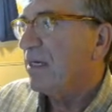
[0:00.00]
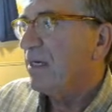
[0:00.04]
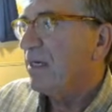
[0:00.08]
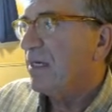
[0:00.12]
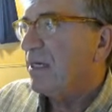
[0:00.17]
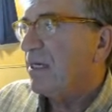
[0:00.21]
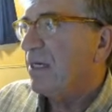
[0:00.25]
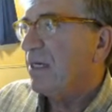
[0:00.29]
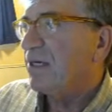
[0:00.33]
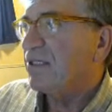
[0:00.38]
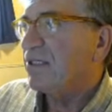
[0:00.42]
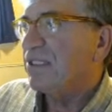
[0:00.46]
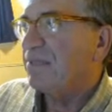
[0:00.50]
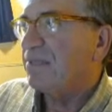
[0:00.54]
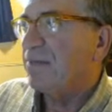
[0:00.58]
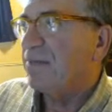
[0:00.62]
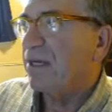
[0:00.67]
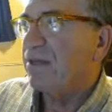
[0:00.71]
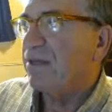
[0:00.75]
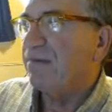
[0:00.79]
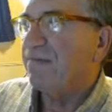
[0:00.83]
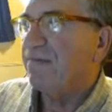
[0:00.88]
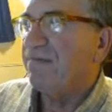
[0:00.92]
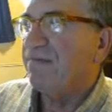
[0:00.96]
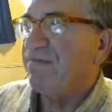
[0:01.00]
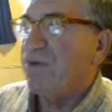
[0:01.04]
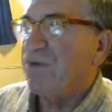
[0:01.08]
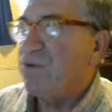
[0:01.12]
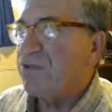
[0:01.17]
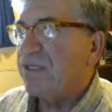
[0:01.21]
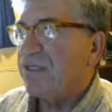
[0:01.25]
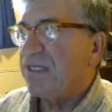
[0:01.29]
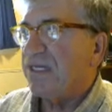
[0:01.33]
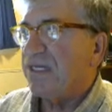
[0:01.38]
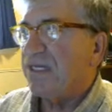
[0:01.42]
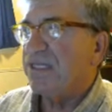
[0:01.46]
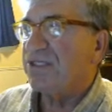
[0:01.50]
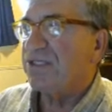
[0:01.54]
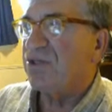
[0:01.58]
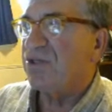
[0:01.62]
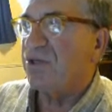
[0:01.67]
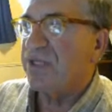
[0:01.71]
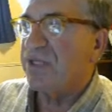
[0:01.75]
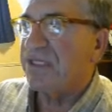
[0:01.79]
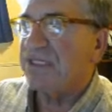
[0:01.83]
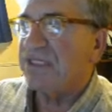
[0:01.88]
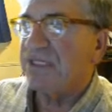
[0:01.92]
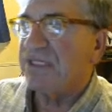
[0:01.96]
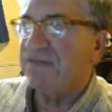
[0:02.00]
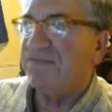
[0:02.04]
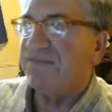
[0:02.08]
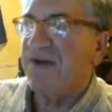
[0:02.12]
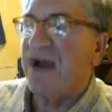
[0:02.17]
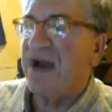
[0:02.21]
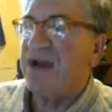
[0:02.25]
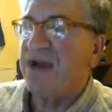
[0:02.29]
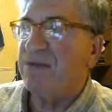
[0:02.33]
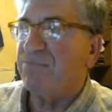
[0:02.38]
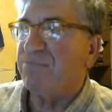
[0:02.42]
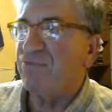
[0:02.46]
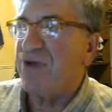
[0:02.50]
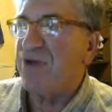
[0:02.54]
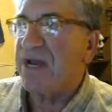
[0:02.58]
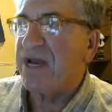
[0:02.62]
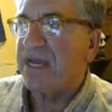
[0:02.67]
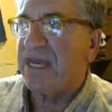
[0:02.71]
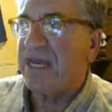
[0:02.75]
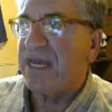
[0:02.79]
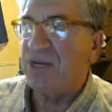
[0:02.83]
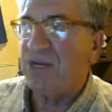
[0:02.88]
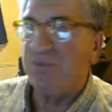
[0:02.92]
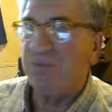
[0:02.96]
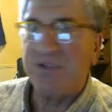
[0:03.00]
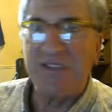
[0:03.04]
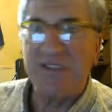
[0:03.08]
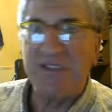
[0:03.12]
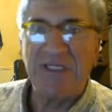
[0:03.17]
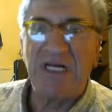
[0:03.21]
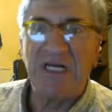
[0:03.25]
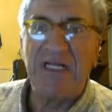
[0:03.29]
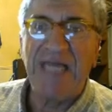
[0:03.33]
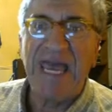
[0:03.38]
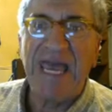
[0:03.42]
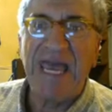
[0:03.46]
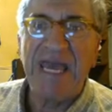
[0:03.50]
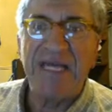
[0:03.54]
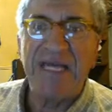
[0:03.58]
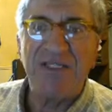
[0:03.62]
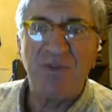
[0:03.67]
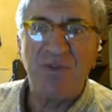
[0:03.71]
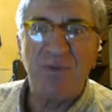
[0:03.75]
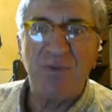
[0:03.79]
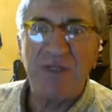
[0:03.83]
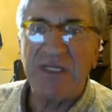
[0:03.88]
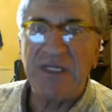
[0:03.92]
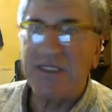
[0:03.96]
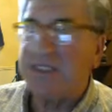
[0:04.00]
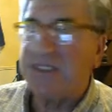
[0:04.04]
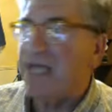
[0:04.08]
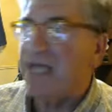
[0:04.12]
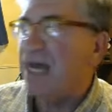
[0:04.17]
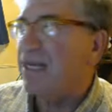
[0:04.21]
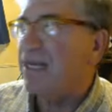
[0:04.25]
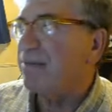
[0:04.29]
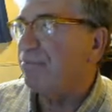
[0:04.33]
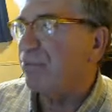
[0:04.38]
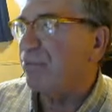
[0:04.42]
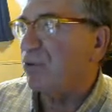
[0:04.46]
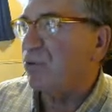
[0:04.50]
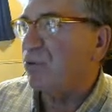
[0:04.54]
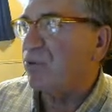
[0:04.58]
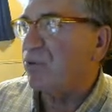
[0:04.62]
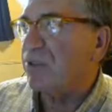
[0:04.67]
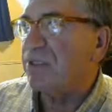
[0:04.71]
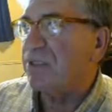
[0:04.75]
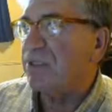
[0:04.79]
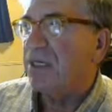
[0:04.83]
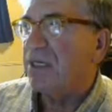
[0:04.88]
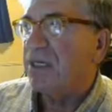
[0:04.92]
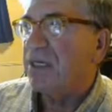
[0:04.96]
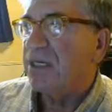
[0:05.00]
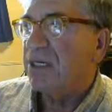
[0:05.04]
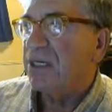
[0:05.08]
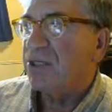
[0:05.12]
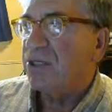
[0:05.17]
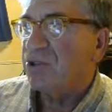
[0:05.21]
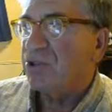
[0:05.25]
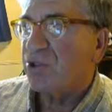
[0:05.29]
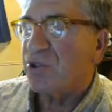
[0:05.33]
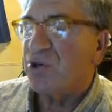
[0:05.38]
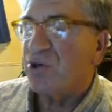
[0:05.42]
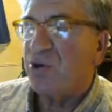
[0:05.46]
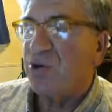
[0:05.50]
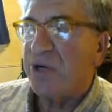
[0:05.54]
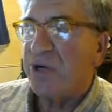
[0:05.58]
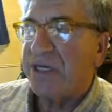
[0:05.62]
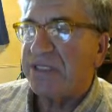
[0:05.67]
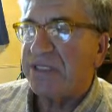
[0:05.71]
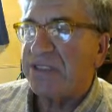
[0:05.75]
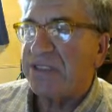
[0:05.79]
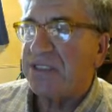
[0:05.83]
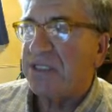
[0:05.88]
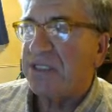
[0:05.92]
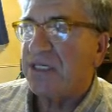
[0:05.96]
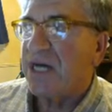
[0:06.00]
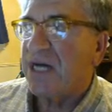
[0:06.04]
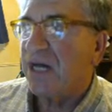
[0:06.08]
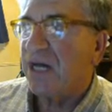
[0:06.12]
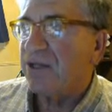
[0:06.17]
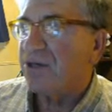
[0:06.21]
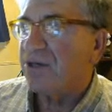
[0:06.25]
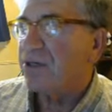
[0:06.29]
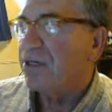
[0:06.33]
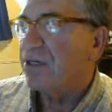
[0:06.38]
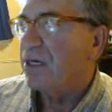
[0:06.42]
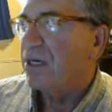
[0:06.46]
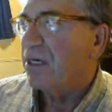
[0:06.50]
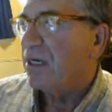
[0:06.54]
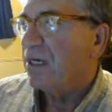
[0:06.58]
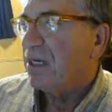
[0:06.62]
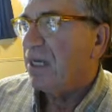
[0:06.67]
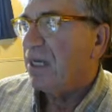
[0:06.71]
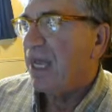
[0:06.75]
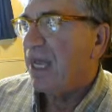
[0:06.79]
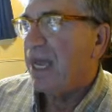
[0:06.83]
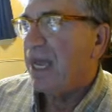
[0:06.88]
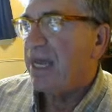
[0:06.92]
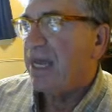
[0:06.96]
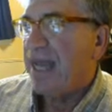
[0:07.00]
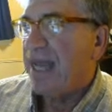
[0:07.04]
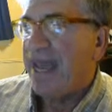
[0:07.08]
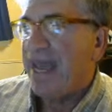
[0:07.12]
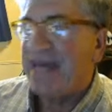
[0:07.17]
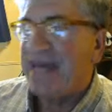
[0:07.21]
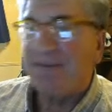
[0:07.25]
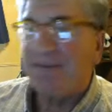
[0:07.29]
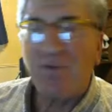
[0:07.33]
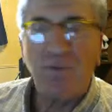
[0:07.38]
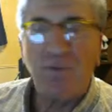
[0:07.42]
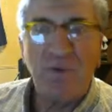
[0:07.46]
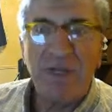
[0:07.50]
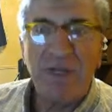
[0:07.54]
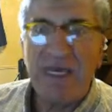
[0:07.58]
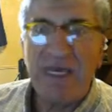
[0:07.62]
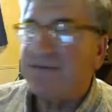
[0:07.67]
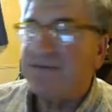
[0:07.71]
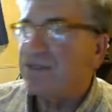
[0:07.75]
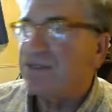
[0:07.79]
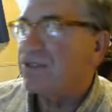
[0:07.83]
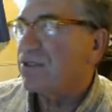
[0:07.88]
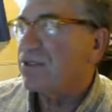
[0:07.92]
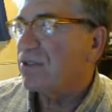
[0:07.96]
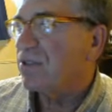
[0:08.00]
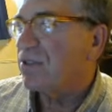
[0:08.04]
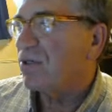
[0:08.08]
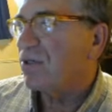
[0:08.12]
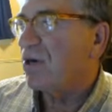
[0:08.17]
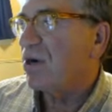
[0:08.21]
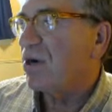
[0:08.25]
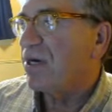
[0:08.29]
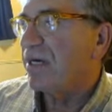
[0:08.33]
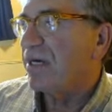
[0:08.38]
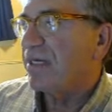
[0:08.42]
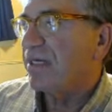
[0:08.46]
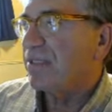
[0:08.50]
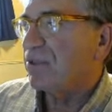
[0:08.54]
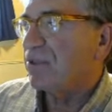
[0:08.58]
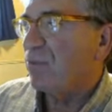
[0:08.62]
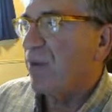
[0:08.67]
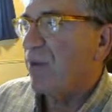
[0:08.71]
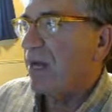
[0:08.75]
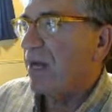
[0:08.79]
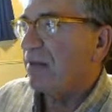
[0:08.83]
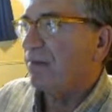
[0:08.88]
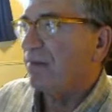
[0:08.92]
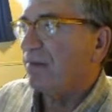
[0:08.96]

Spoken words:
Here's some other views of this. So this is fired brick, and it was glazed with this kind of blue turquoise color, and animal reliefs on it as well.